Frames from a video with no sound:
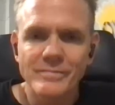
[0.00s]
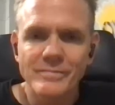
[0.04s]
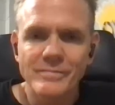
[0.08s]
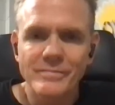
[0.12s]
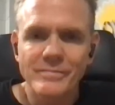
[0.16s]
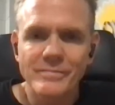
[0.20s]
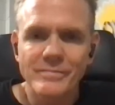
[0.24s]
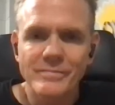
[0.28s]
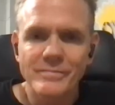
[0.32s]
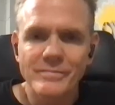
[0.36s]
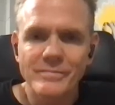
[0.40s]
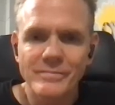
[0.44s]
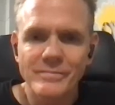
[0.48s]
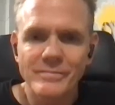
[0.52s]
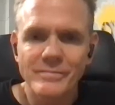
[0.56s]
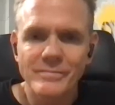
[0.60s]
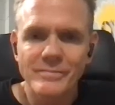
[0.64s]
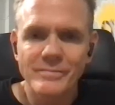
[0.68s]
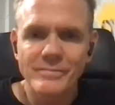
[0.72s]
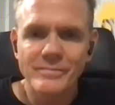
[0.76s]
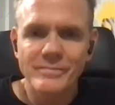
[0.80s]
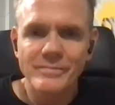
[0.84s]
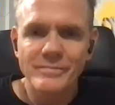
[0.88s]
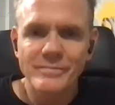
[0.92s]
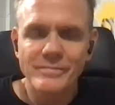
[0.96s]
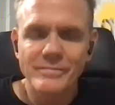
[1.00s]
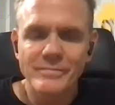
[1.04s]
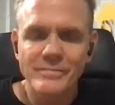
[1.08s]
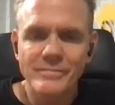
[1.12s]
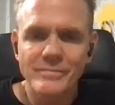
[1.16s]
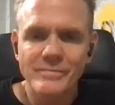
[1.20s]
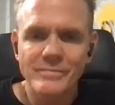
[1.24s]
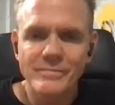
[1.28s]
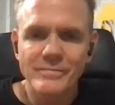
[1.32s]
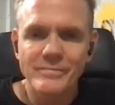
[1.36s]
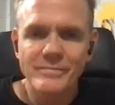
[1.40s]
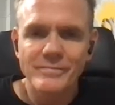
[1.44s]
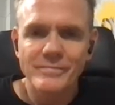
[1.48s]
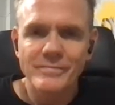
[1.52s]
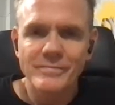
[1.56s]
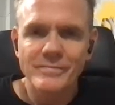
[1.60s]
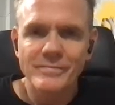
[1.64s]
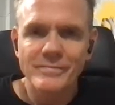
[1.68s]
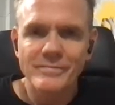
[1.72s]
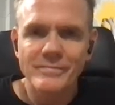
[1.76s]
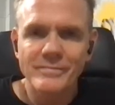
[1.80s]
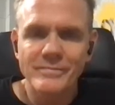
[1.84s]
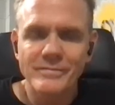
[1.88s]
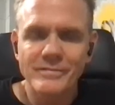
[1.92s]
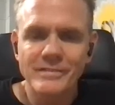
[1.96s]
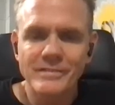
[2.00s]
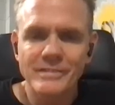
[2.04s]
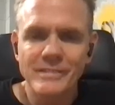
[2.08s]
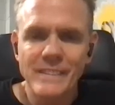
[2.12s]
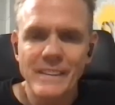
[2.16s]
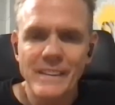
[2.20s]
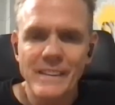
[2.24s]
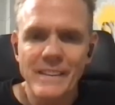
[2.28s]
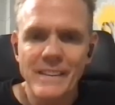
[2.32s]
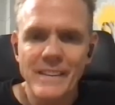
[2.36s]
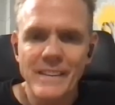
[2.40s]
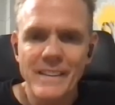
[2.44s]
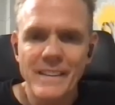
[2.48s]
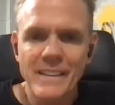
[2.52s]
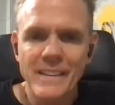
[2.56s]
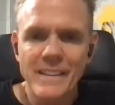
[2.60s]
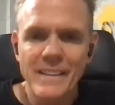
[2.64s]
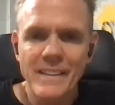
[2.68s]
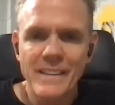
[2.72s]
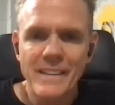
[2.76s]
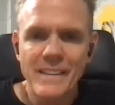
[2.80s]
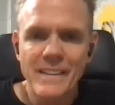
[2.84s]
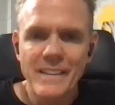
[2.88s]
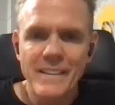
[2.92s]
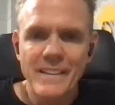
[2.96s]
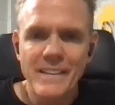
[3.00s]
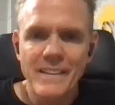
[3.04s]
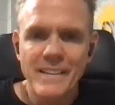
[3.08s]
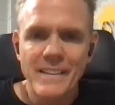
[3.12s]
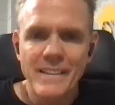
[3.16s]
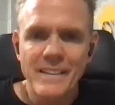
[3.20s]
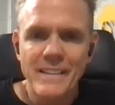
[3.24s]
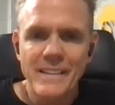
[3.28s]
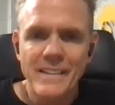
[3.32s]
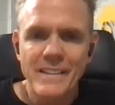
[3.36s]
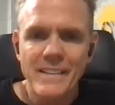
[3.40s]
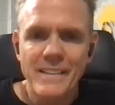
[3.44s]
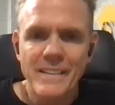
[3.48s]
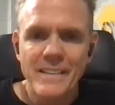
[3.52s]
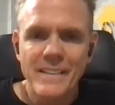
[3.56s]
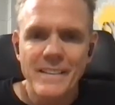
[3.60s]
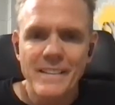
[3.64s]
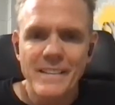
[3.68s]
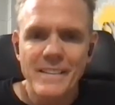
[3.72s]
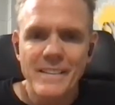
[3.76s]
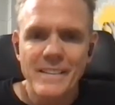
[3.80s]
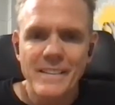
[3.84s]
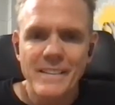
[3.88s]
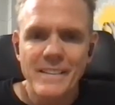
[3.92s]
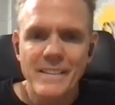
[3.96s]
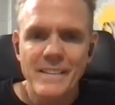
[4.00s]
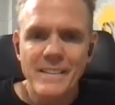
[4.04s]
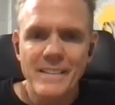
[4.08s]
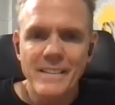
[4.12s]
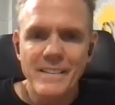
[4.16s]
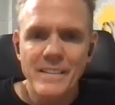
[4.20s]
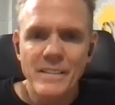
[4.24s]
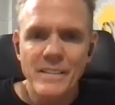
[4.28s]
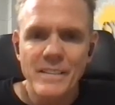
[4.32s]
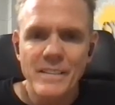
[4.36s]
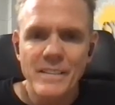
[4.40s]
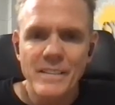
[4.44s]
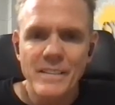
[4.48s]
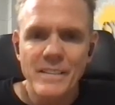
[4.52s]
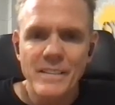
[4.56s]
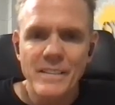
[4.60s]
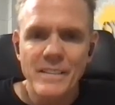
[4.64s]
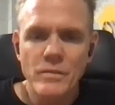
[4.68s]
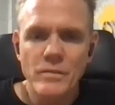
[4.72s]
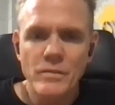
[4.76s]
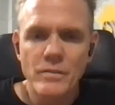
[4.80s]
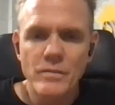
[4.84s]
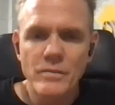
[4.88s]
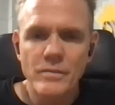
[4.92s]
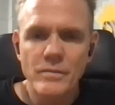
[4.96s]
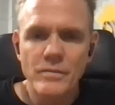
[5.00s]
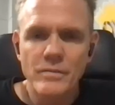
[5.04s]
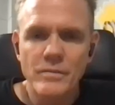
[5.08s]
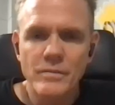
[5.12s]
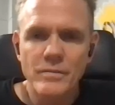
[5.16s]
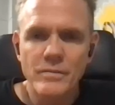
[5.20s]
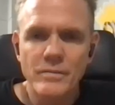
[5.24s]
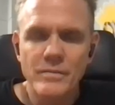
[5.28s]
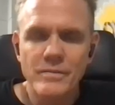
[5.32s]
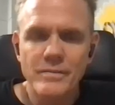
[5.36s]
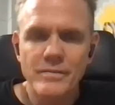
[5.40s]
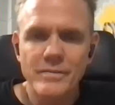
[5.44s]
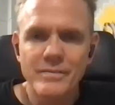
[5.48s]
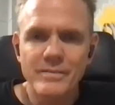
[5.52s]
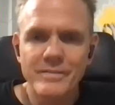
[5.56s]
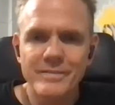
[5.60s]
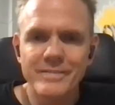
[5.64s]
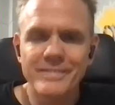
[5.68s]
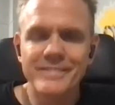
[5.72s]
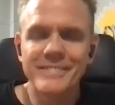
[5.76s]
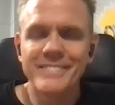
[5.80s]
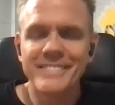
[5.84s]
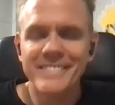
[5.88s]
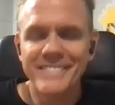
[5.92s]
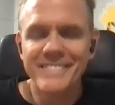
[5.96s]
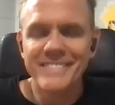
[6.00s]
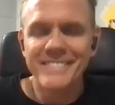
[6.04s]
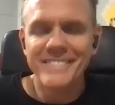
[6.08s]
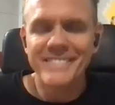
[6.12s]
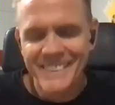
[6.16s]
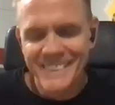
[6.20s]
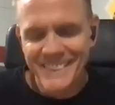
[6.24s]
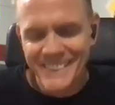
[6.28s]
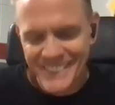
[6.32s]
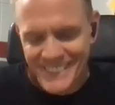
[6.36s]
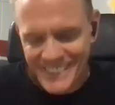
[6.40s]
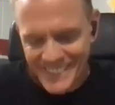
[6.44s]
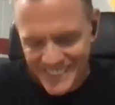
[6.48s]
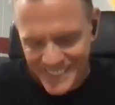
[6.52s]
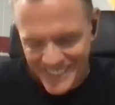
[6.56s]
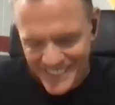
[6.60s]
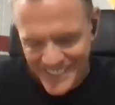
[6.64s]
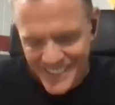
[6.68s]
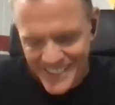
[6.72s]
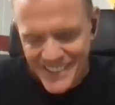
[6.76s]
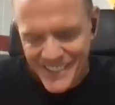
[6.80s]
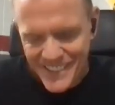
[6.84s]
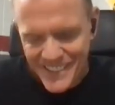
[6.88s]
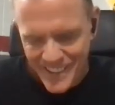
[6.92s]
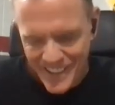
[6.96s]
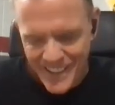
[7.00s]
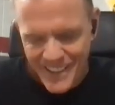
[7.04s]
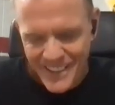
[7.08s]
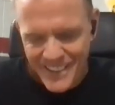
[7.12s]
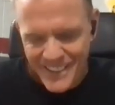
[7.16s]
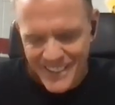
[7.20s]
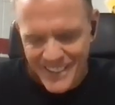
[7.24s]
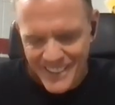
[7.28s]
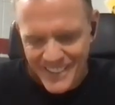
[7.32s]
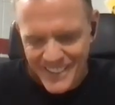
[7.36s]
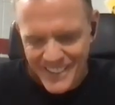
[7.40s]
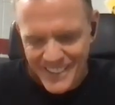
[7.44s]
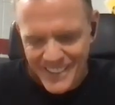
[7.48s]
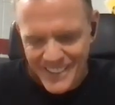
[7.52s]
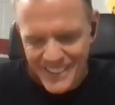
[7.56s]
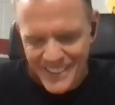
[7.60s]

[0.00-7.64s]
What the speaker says: [no speech]